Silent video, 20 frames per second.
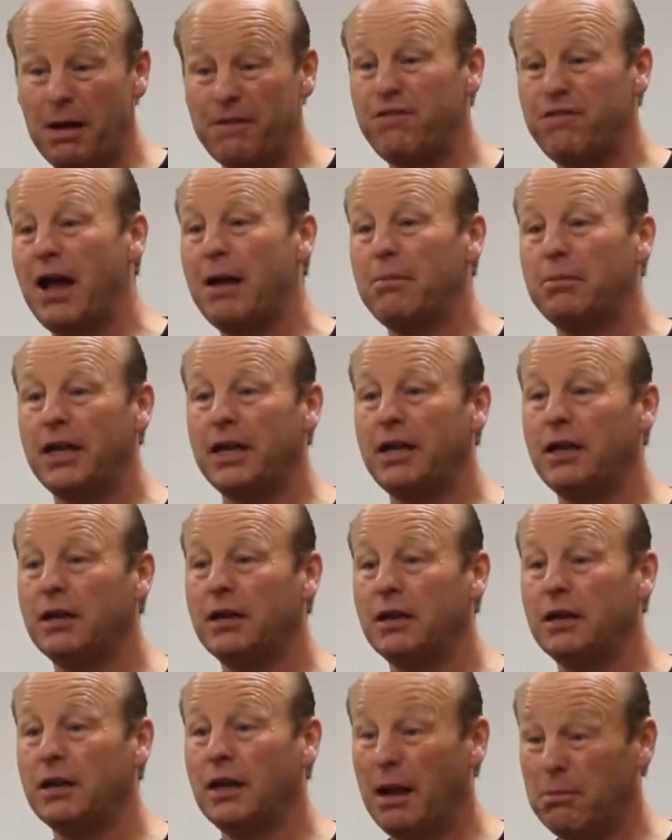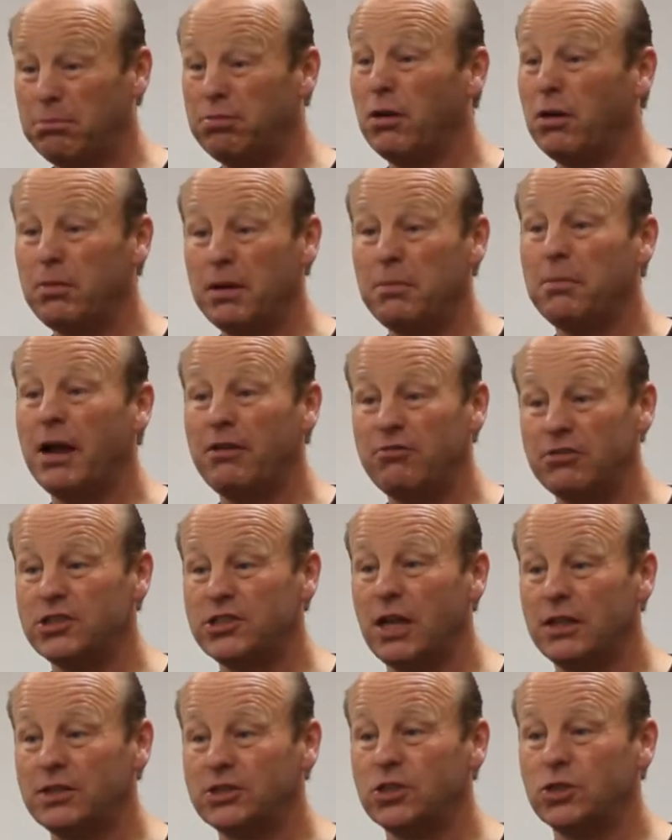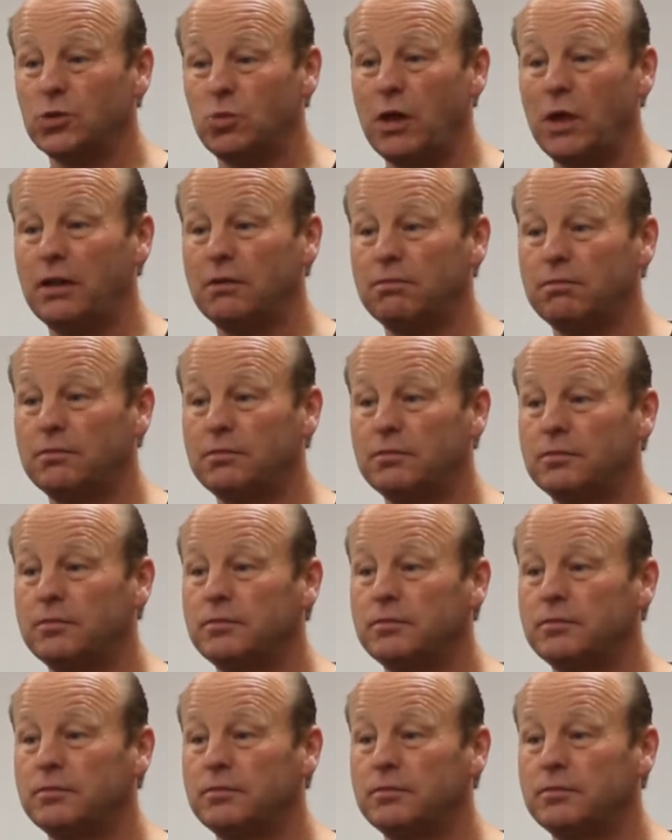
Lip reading: my family, and probably my results as well.